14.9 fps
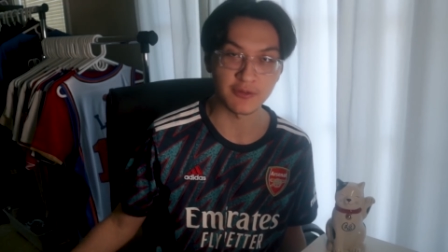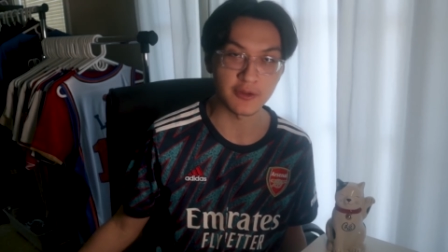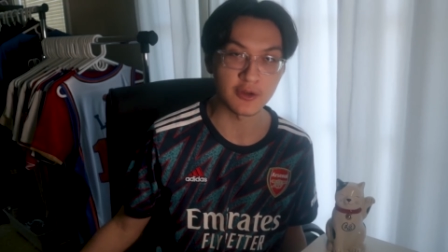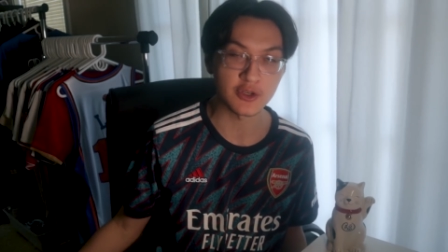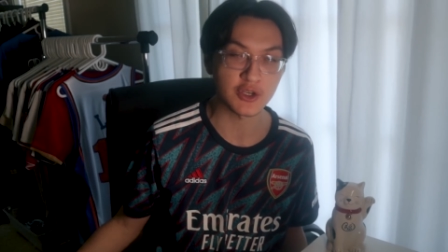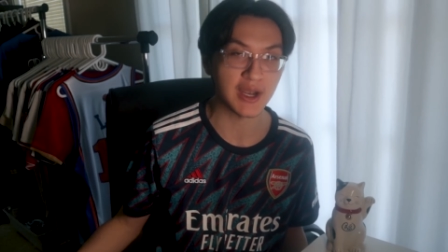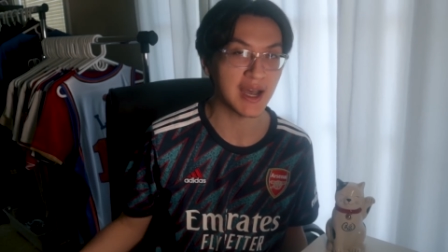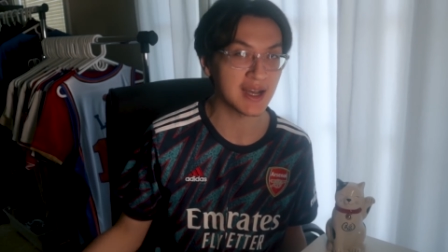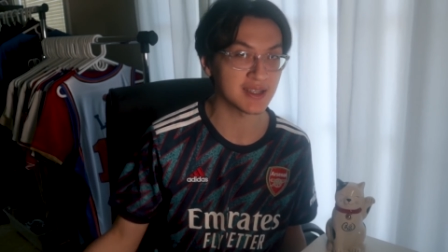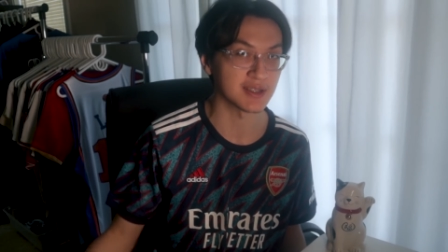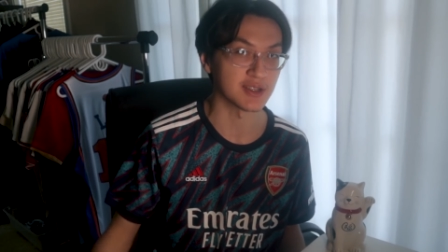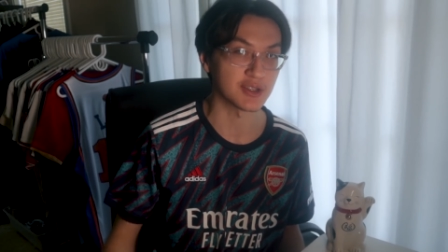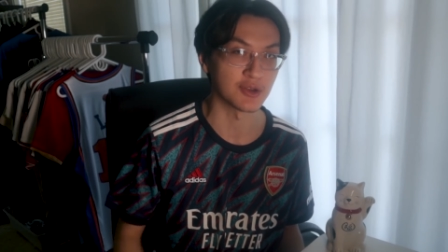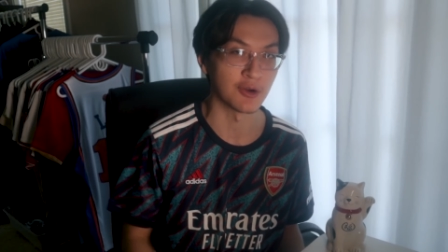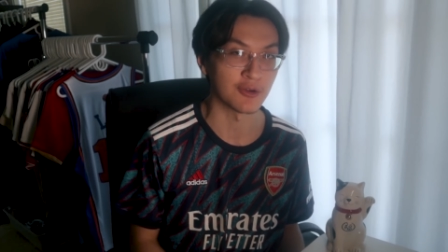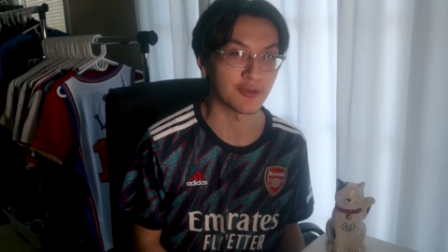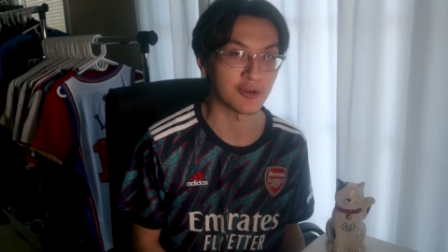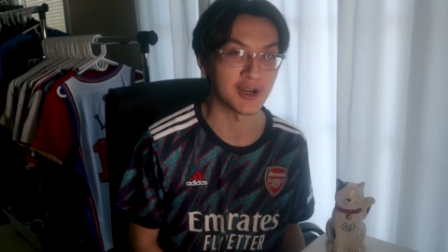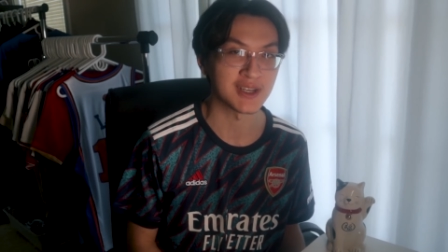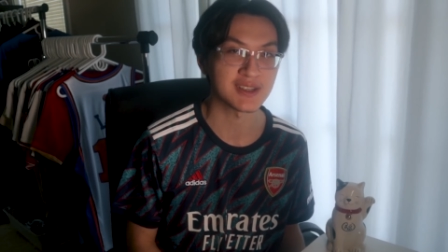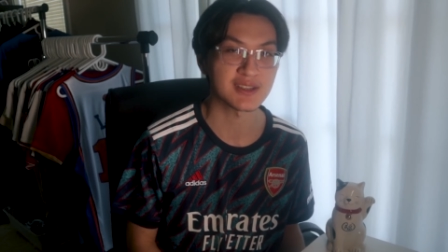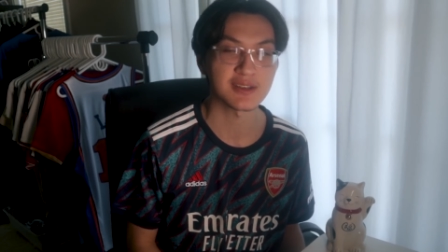the future has in store
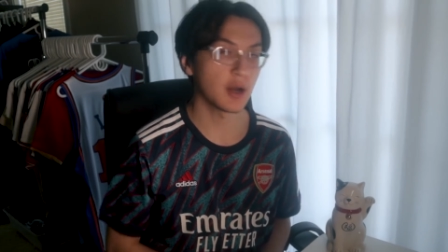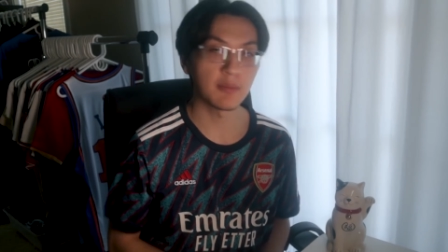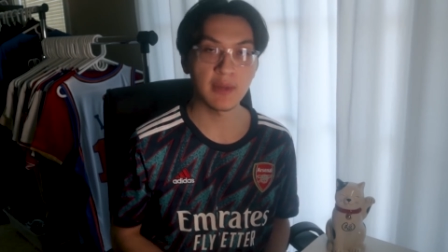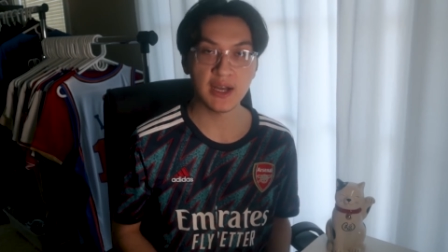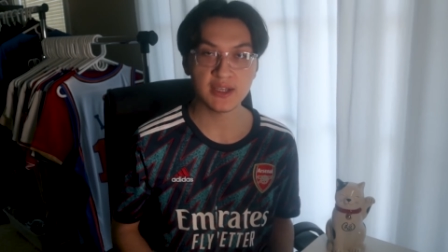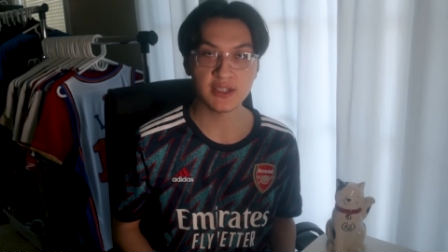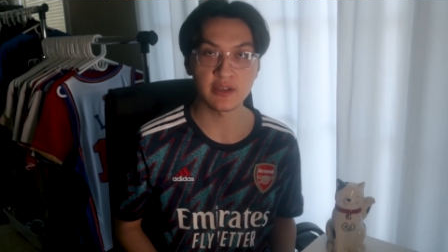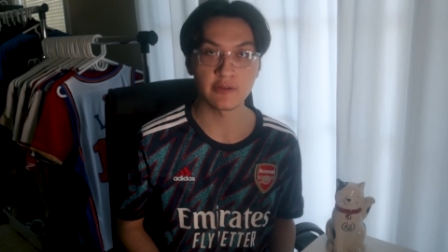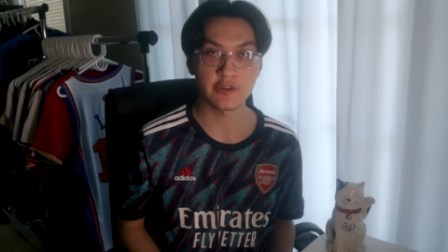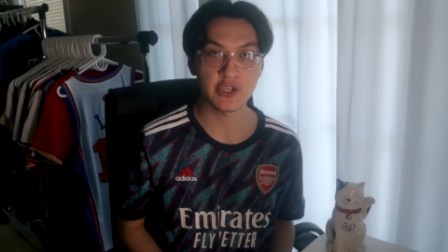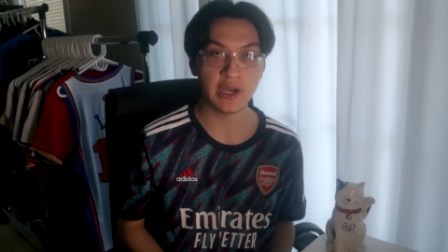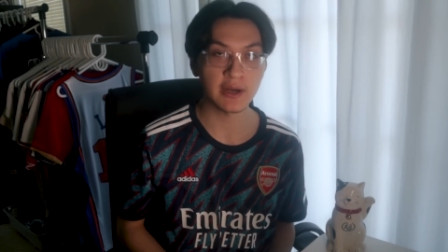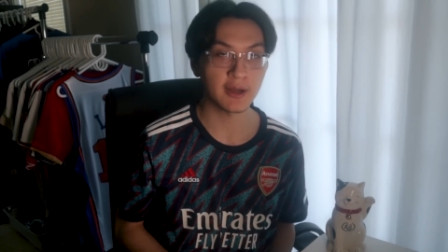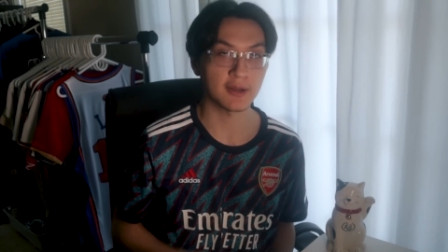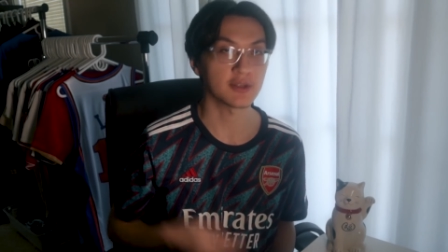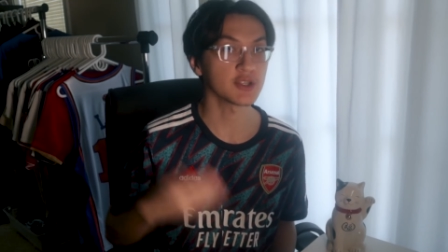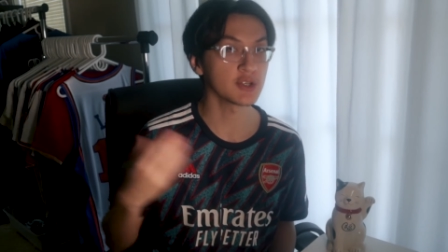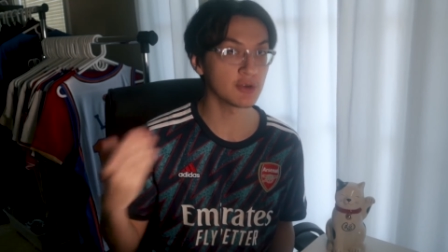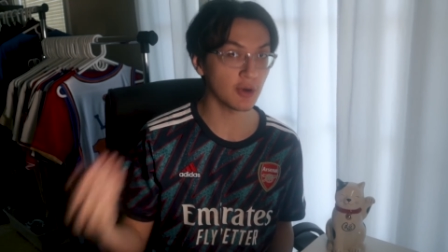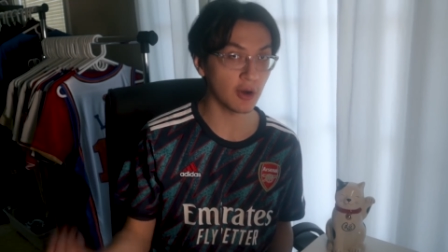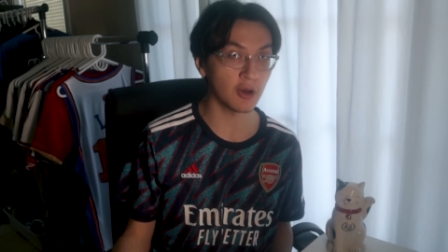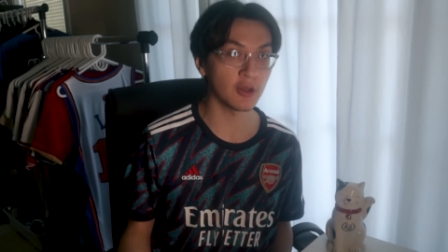for us. A massive shout out
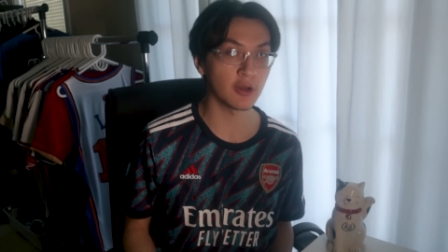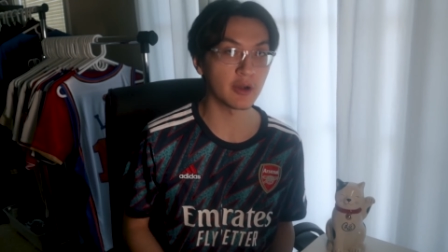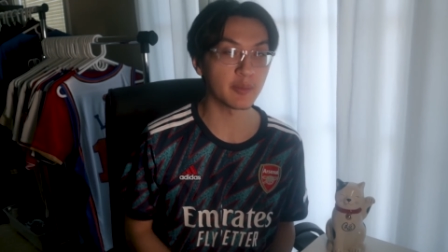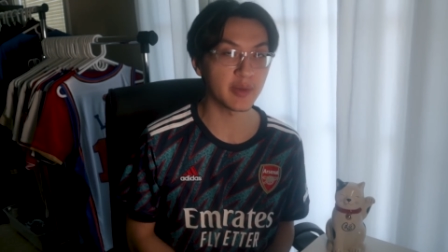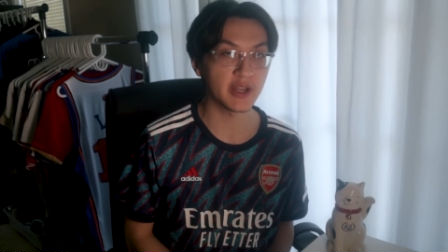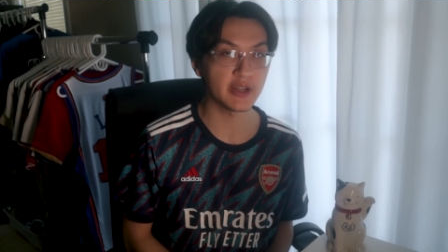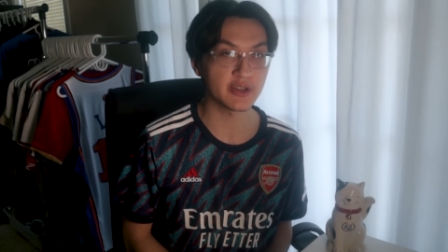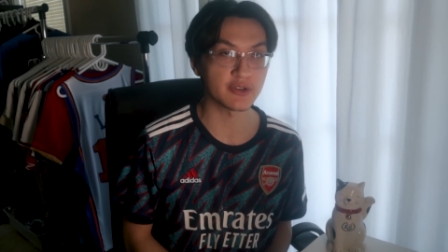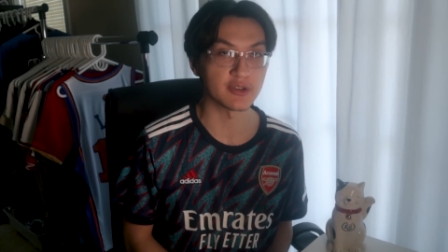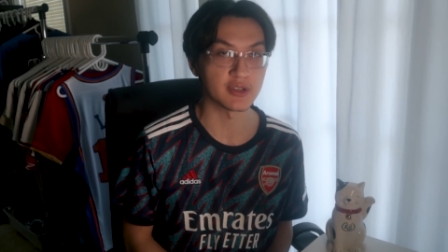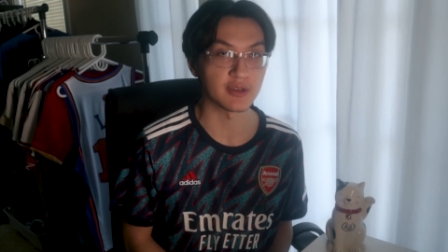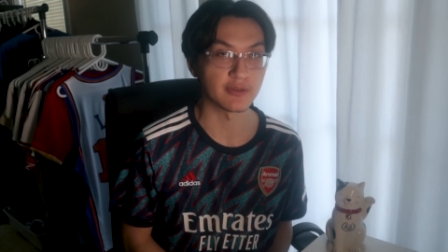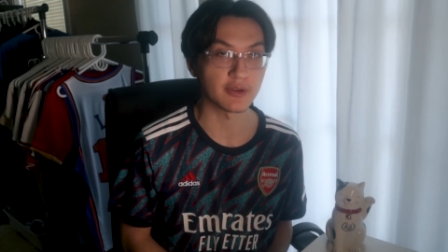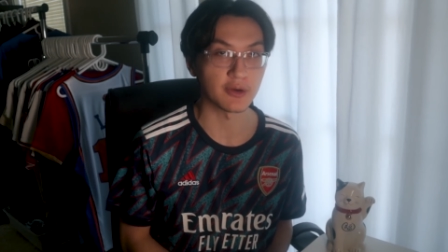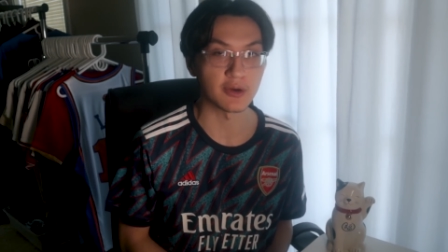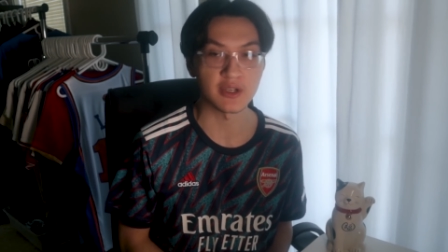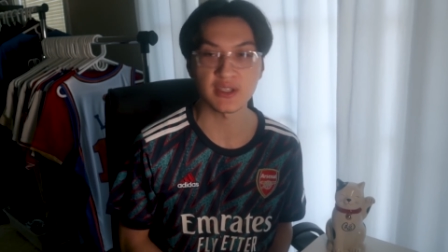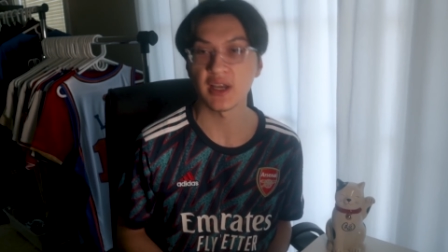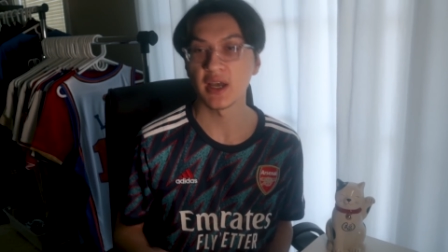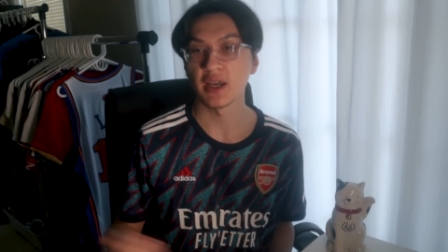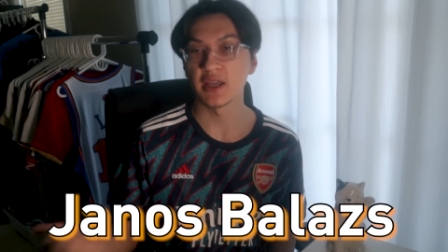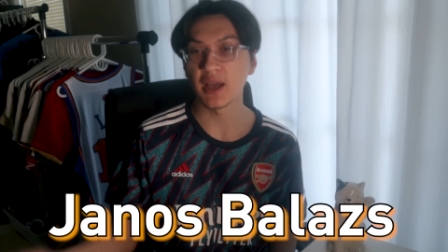to all our patrons, of course.